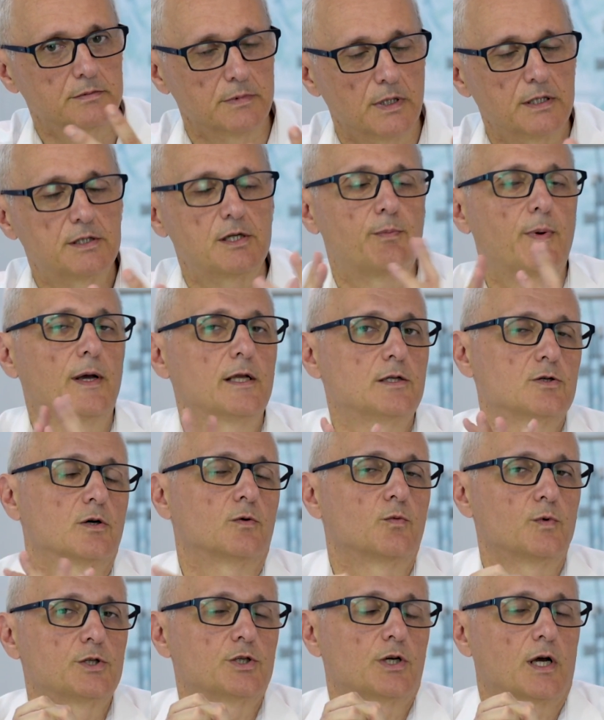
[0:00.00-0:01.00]
It depends
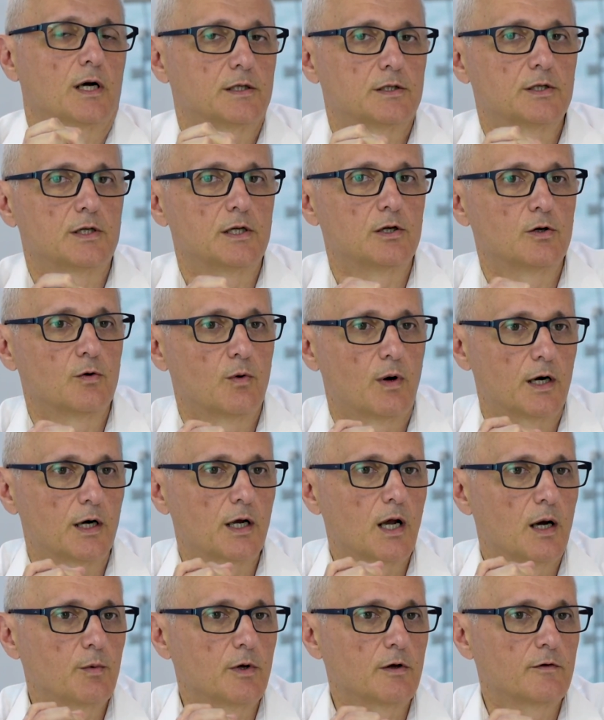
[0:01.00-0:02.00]
on which country you are
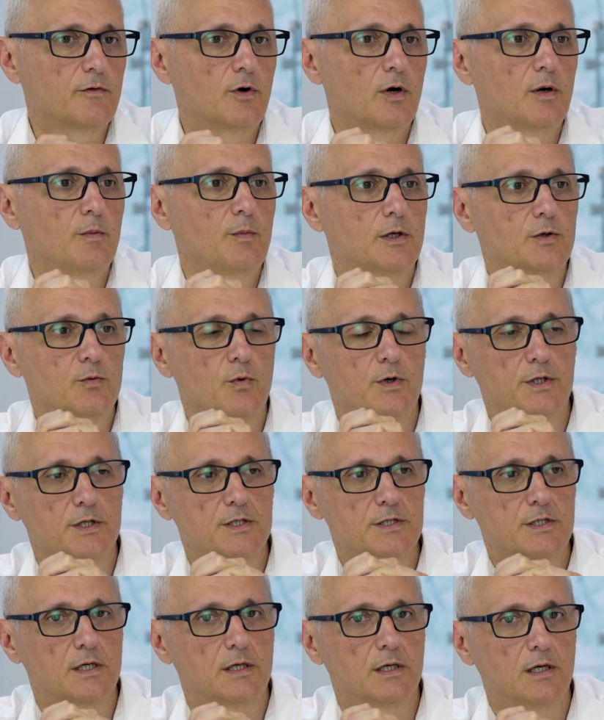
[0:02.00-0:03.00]
coming from and what
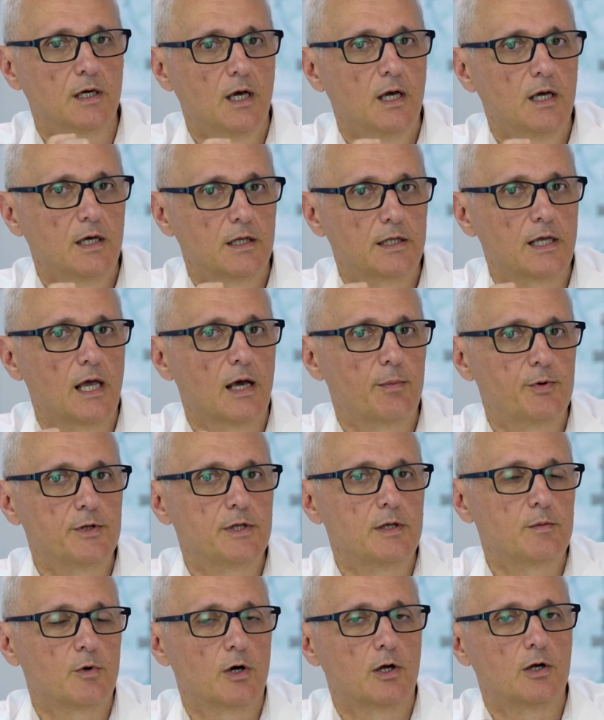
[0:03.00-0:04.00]
is the
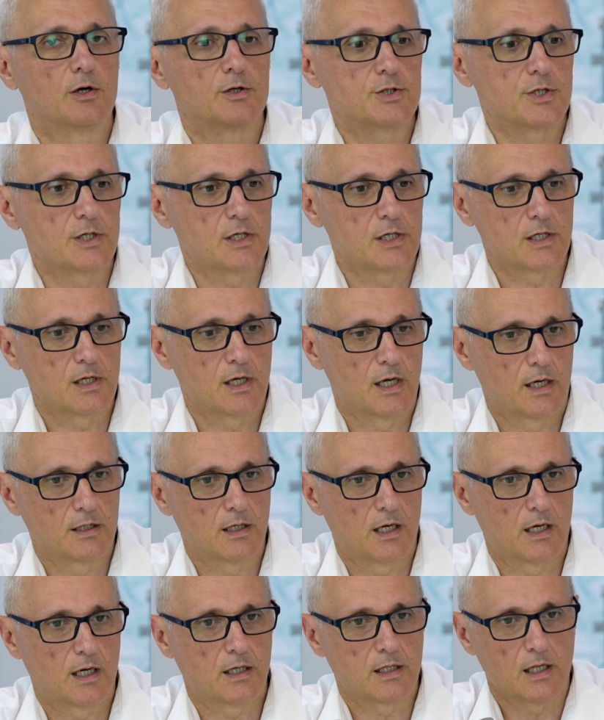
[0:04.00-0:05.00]
epidemiology.
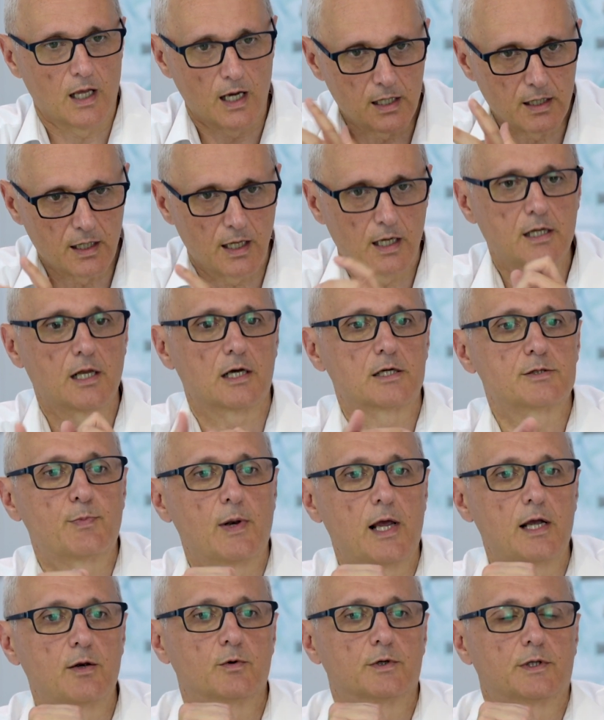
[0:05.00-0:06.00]
I'll
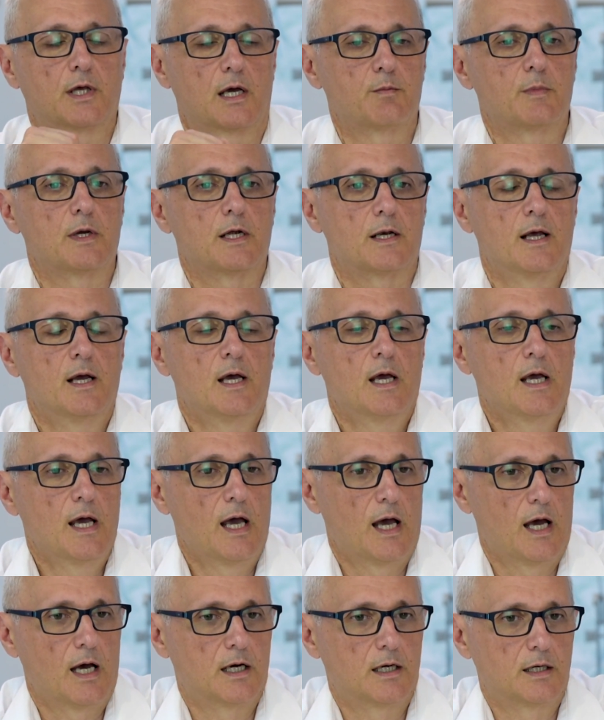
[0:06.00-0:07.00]
explain what I mean
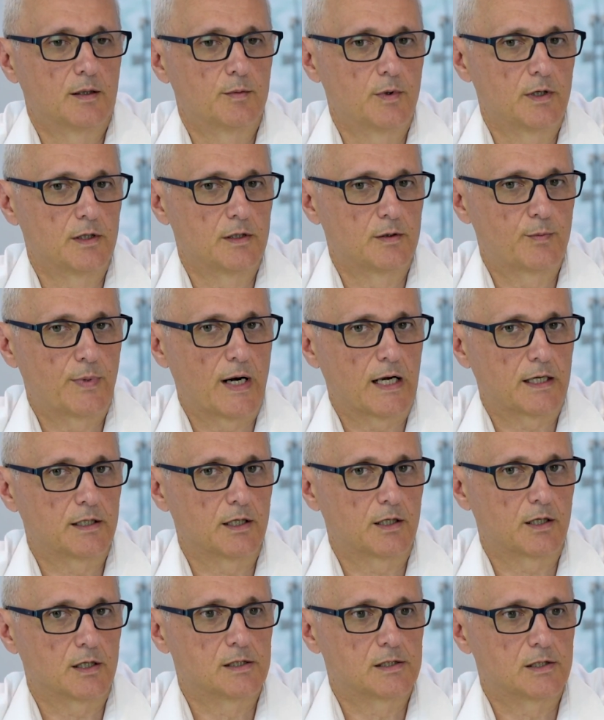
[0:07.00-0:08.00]
in
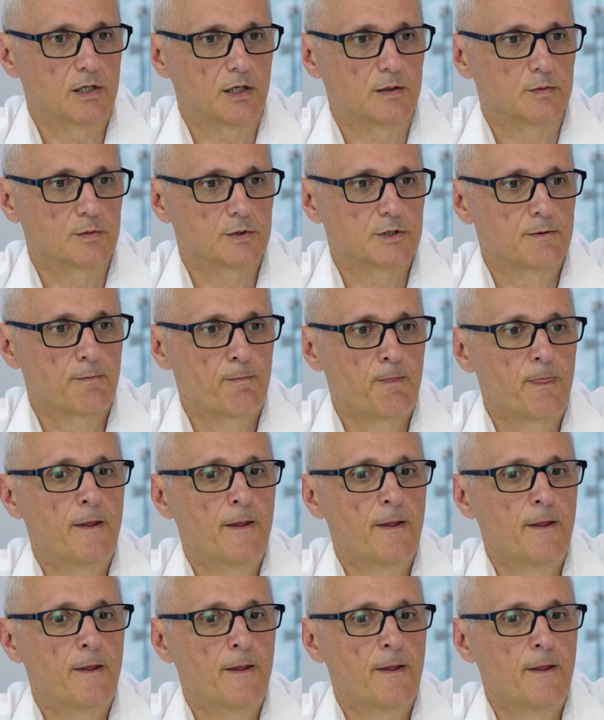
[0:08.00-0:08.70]
practical terms.